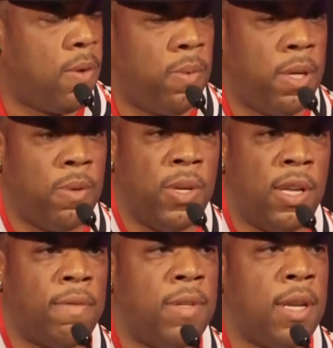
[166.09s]
we
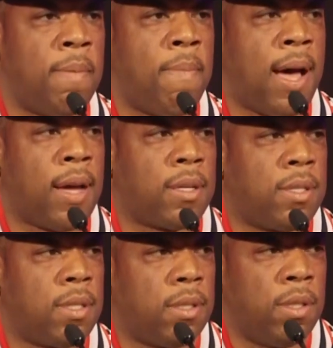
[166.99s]
lived in the
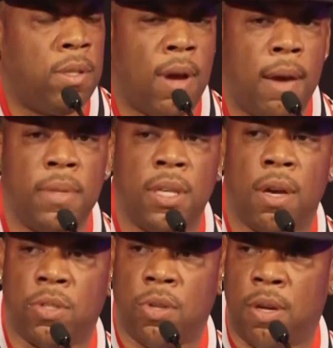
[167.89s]
box. You know, how many of
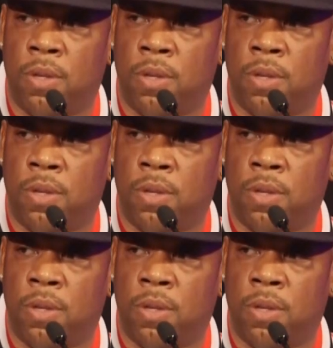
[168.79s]
y'all saw